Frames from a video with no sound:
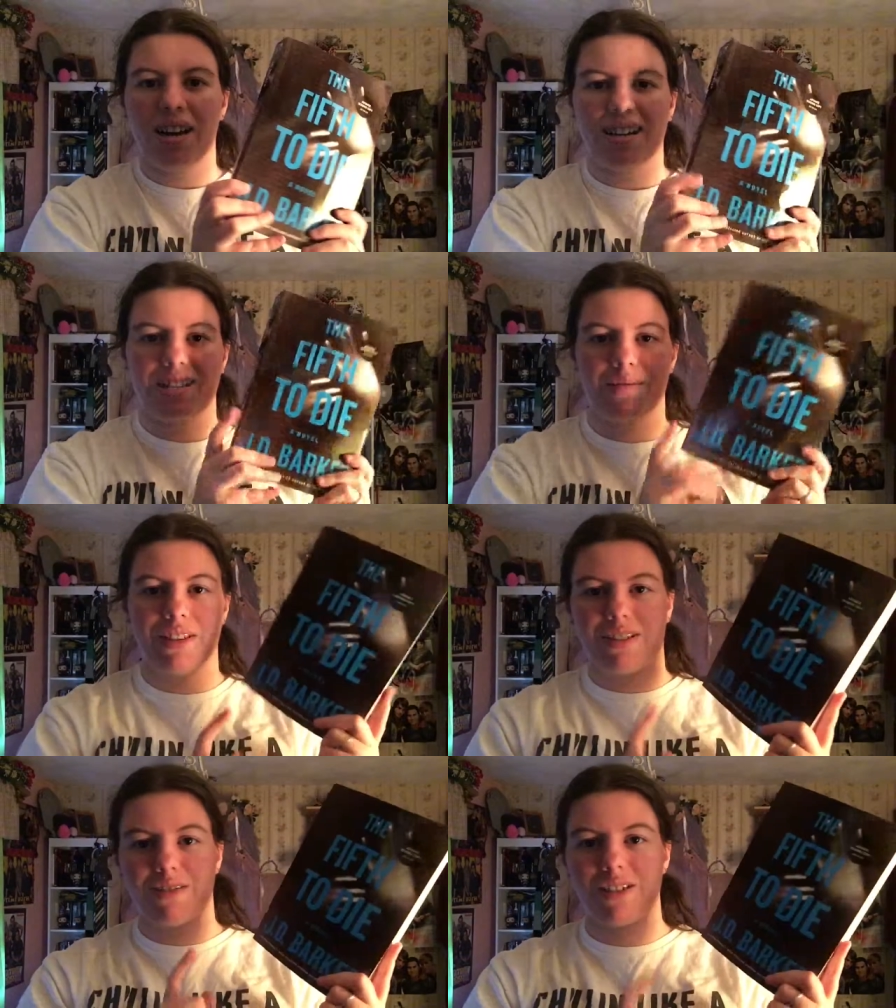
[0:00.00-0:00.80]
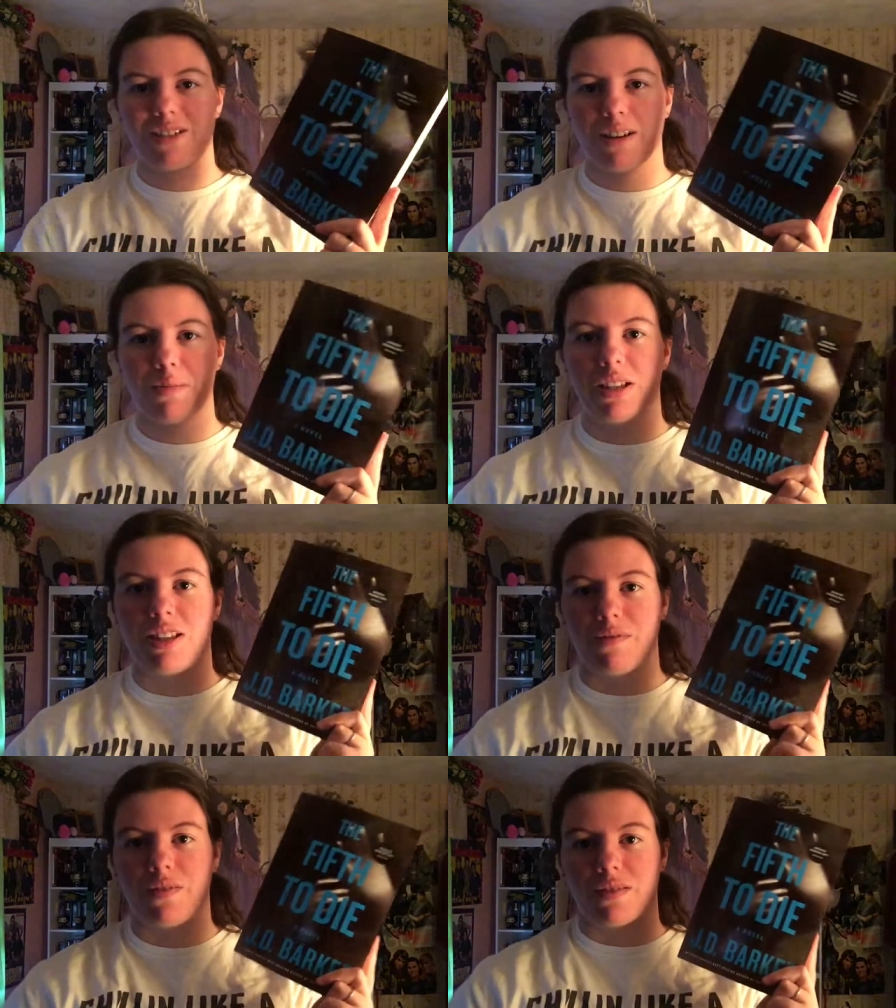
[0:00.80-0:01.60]
has an advanced reader's copy
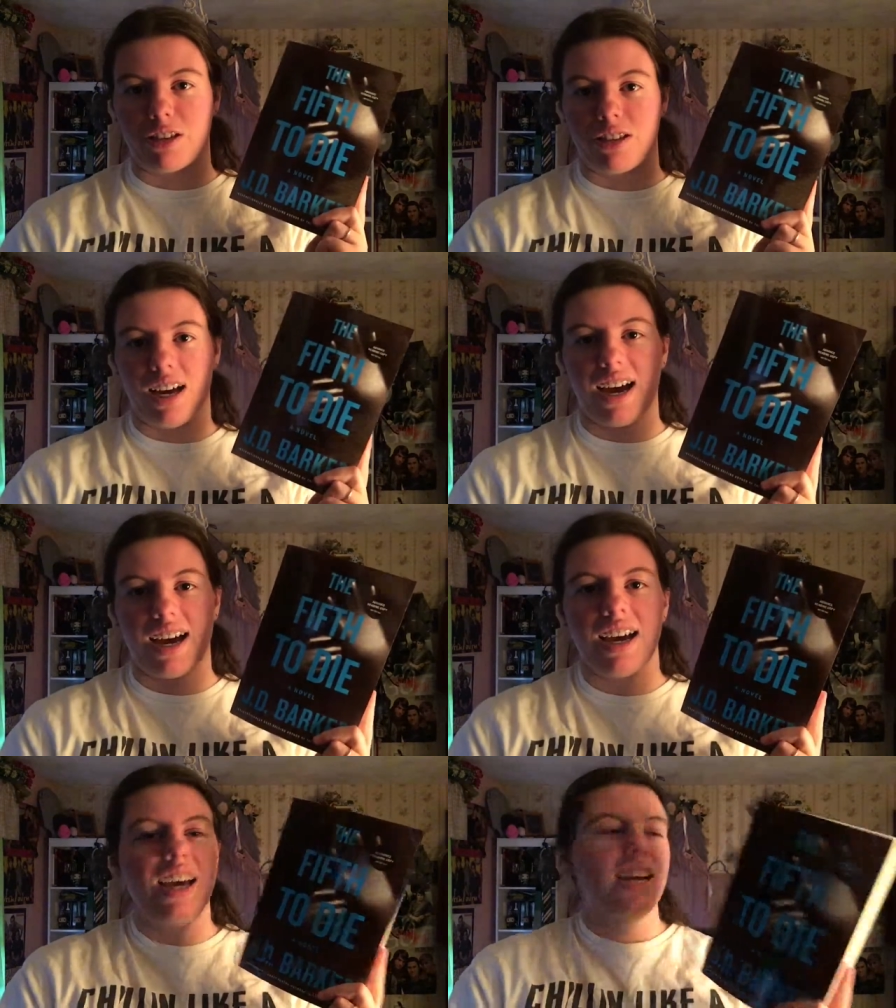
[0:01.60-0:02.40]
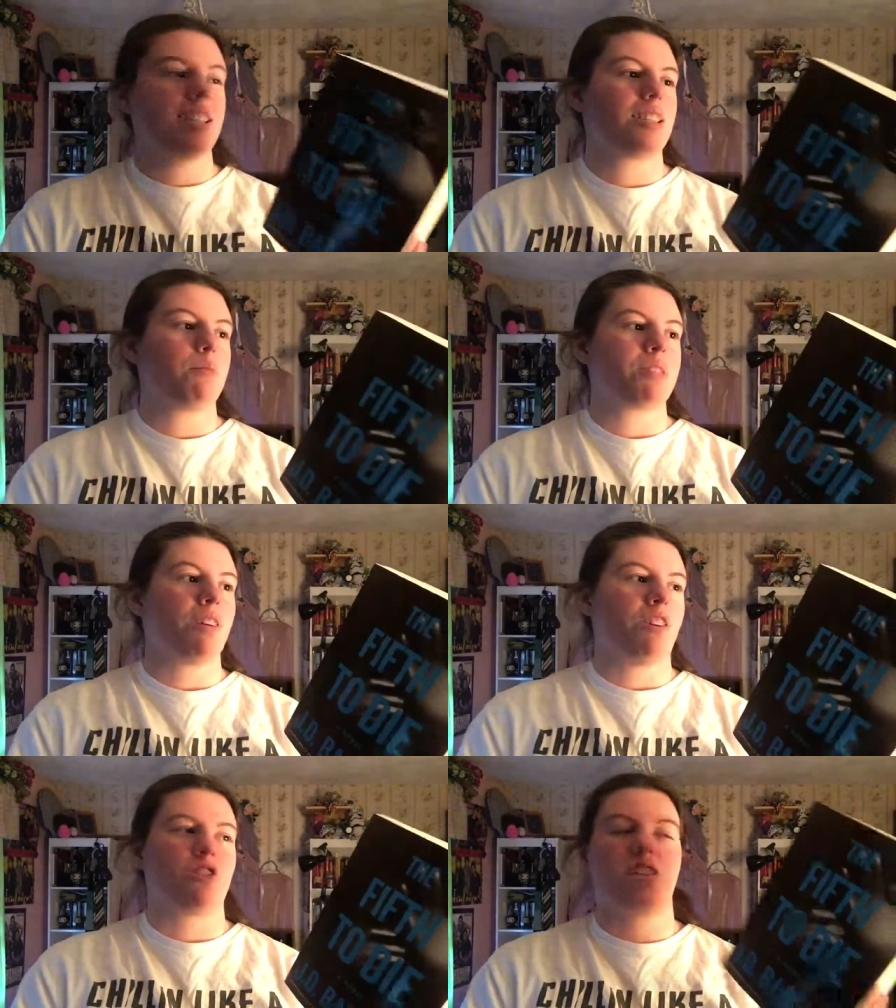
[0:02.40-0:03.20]
to die. This comes
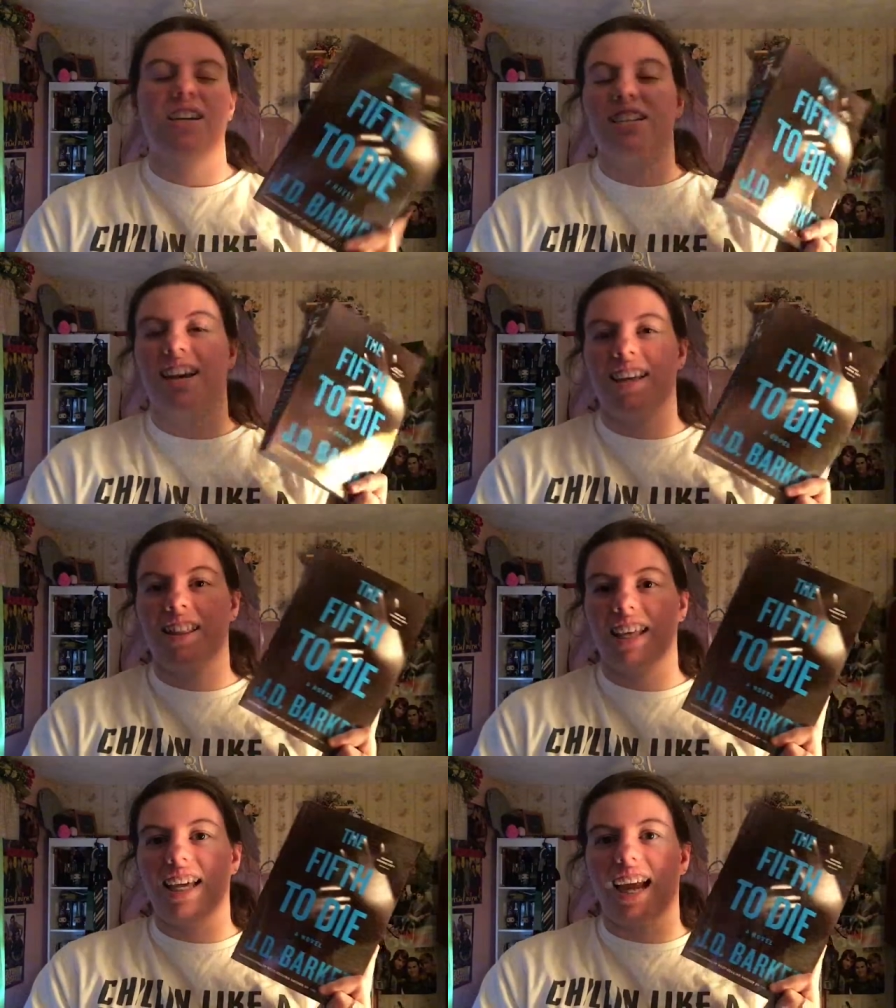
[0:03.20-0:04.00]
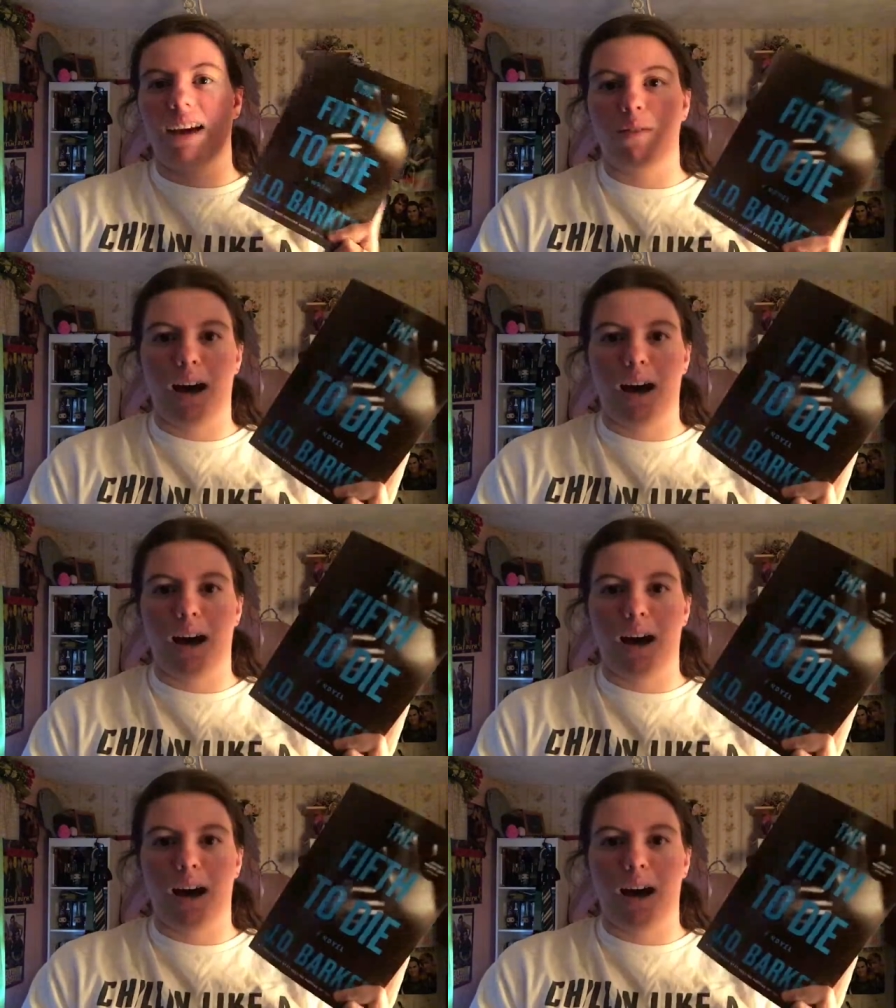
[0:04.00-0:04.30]
out on July 10th and I